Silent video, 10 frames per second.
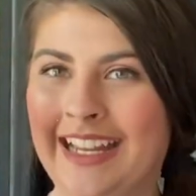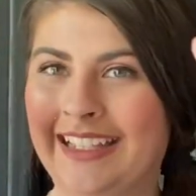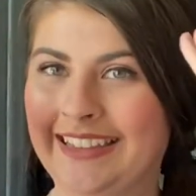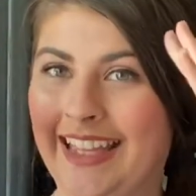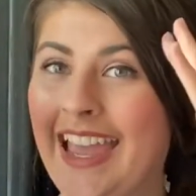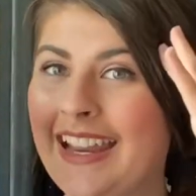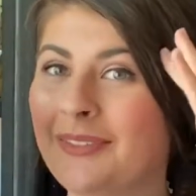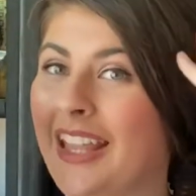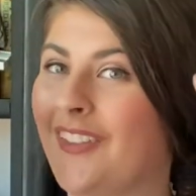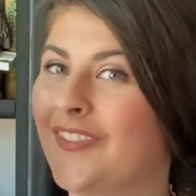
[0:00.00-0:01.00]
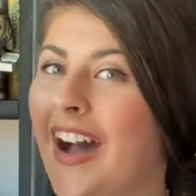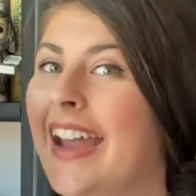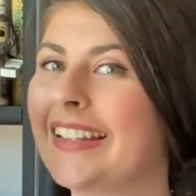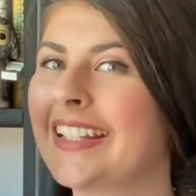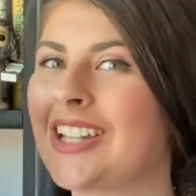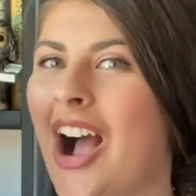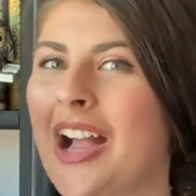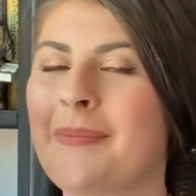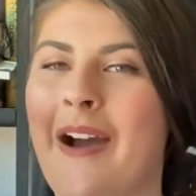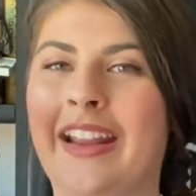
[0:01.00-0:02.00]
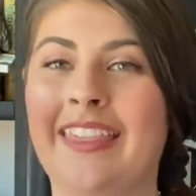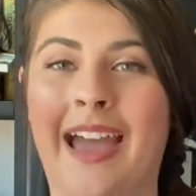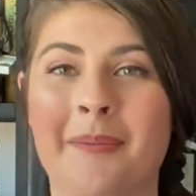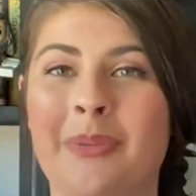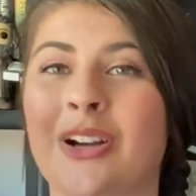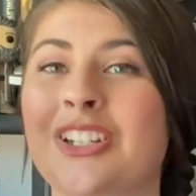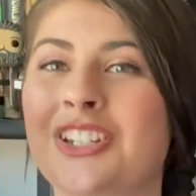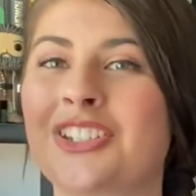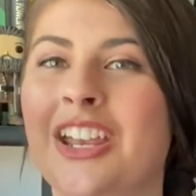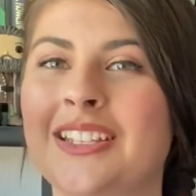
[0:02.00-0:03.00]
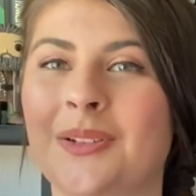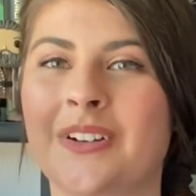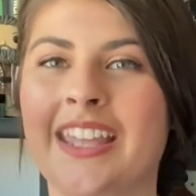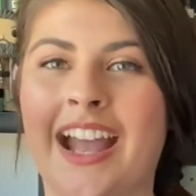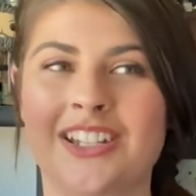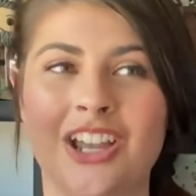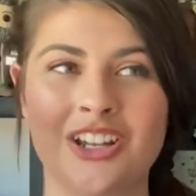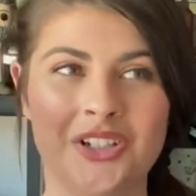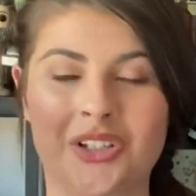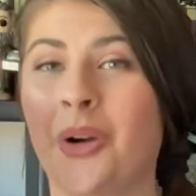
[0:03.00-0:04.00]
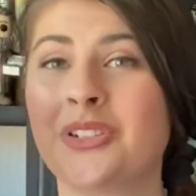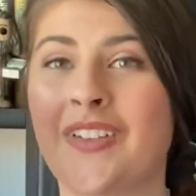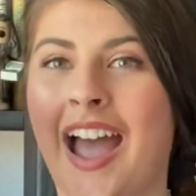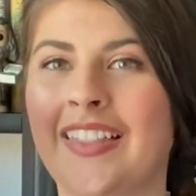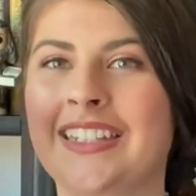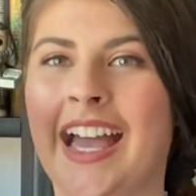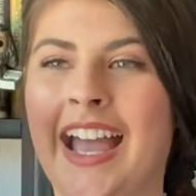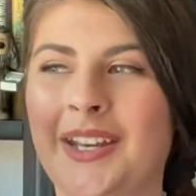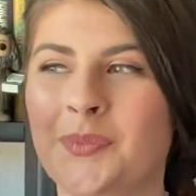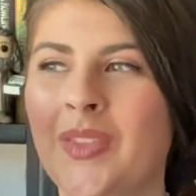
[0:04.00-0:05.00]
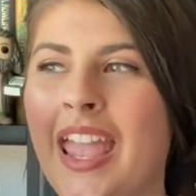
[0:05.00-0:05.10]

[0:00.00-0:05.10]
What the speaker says: And then when they finally talk about it, that pushes Jace over the edge to go to Valentine,